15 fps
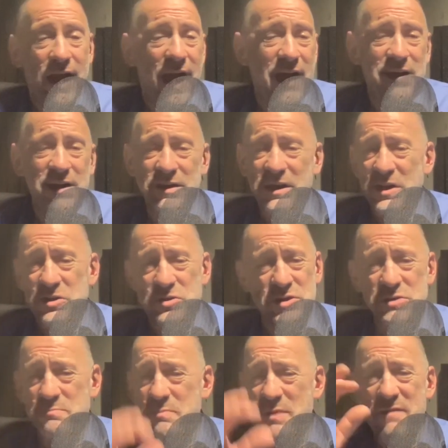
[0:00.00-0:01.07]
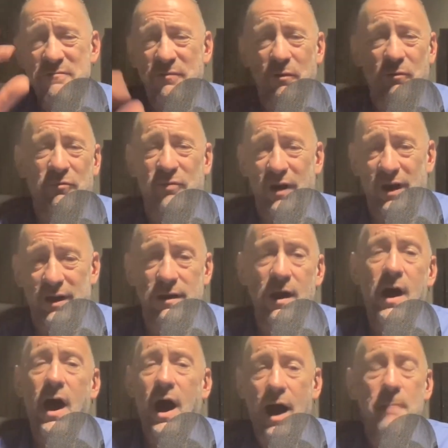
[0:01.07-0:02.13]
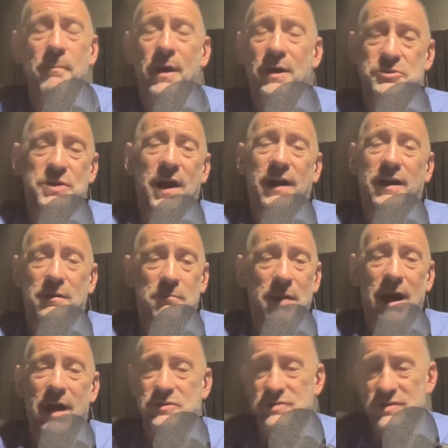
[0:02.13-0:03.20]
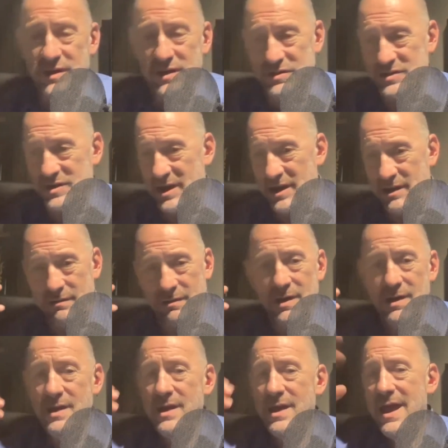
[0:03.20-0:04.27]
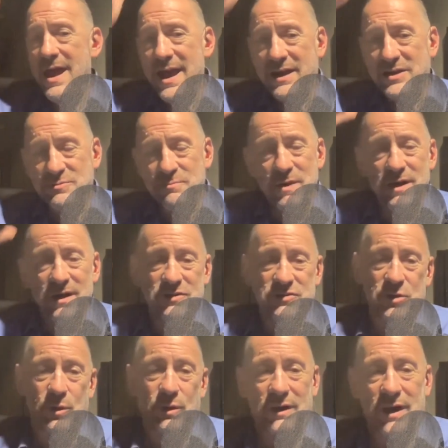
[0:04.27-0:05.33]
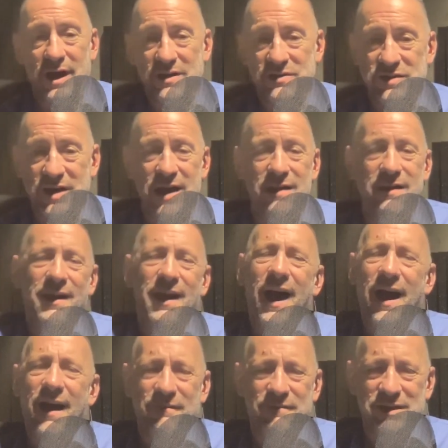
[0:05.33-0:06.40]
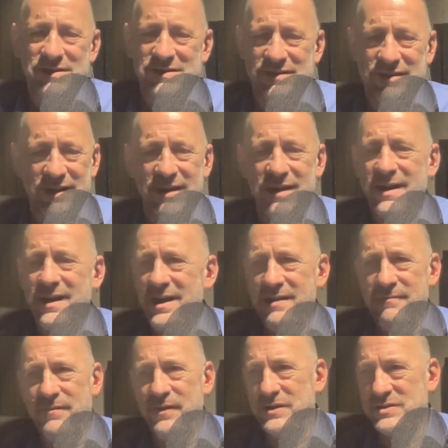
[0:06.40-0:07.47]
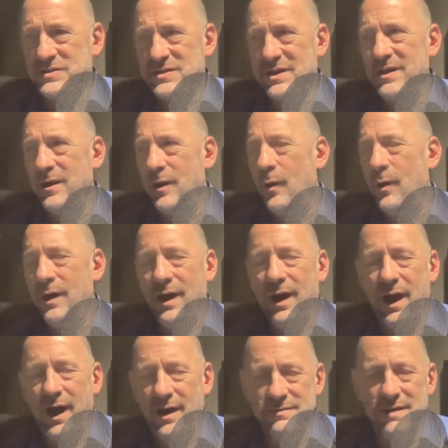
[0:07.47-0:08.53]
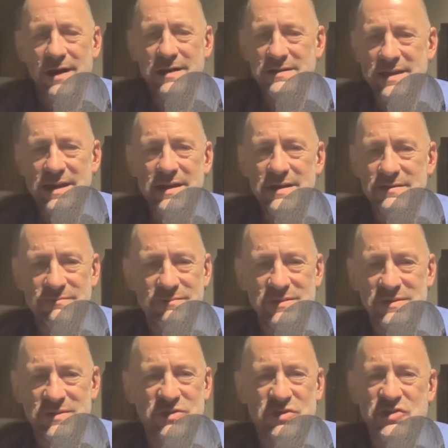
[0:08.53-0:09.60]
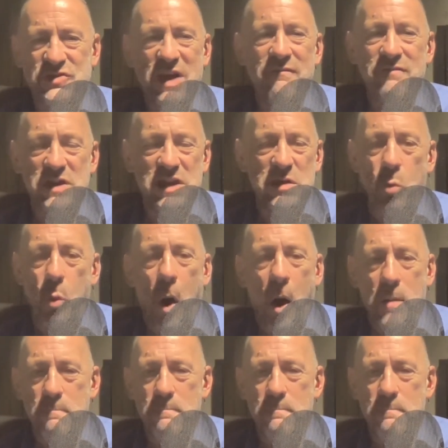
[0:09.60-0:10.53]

and it can just be for fun. I bet you I can match this in X minutes or less. And obviously, if it's, a 1971